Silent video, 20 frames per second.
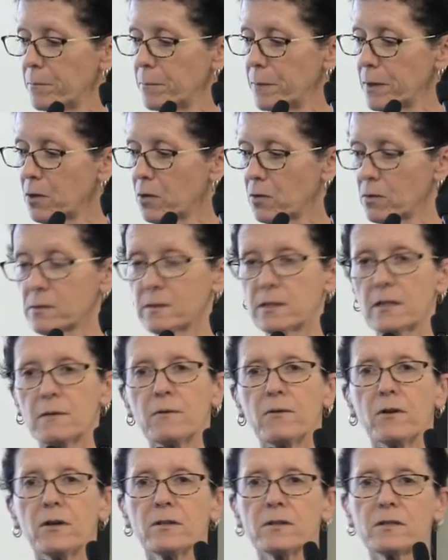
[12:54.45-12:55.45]
Because they
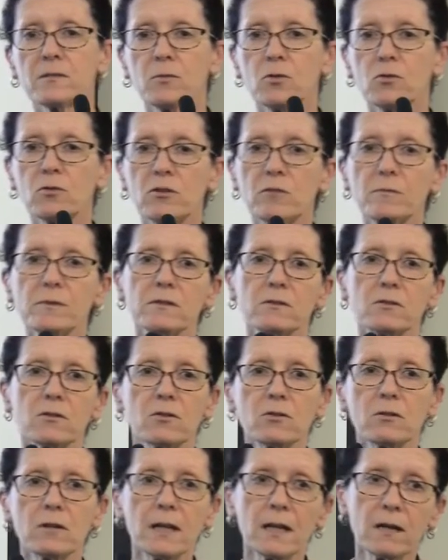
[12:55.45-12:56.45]
were only small groups,
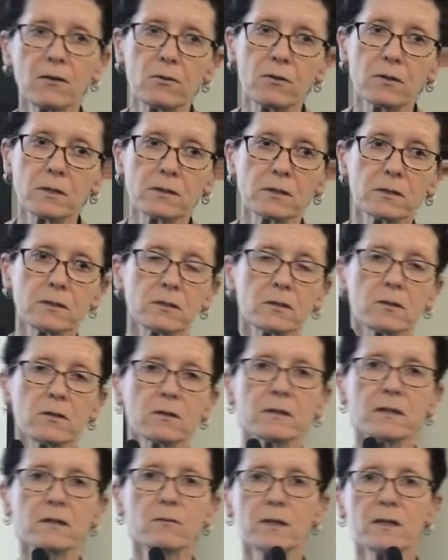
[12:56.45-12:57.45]
not all our auditors
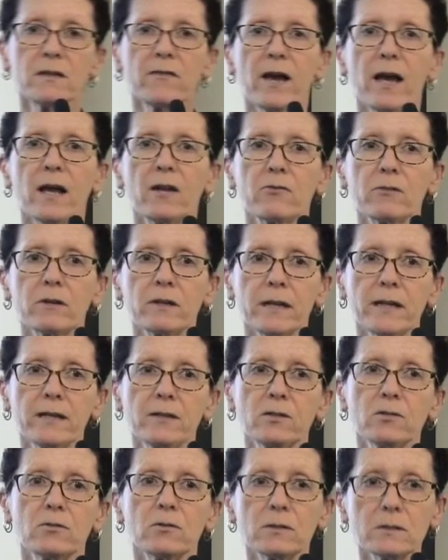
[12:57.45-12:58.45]
got there. We have
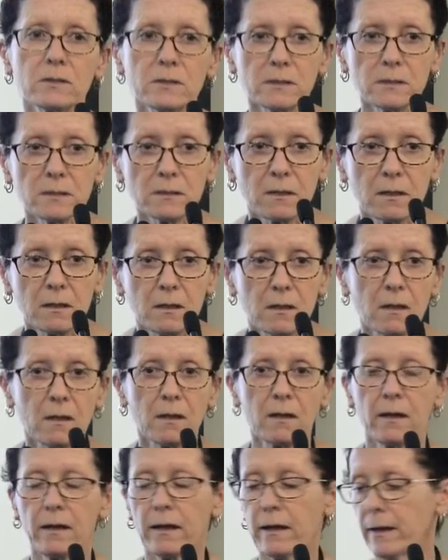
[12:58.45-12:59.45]
180 auditors.
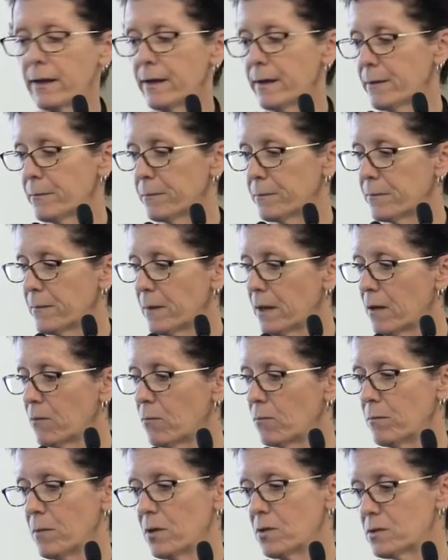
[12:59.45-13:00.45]

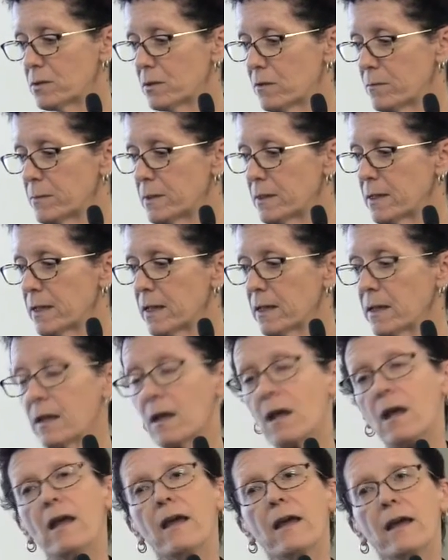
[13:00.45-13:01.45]
And most of them didn't get,
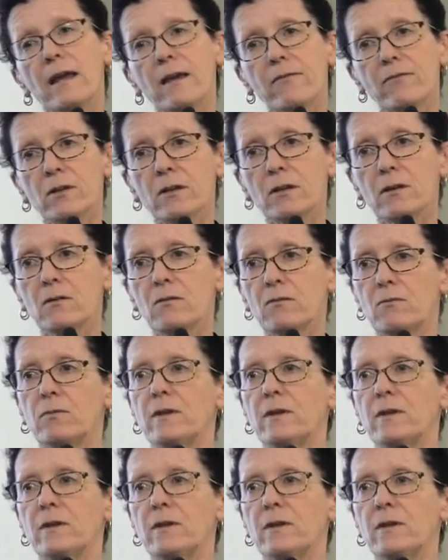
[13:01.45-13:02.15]
even though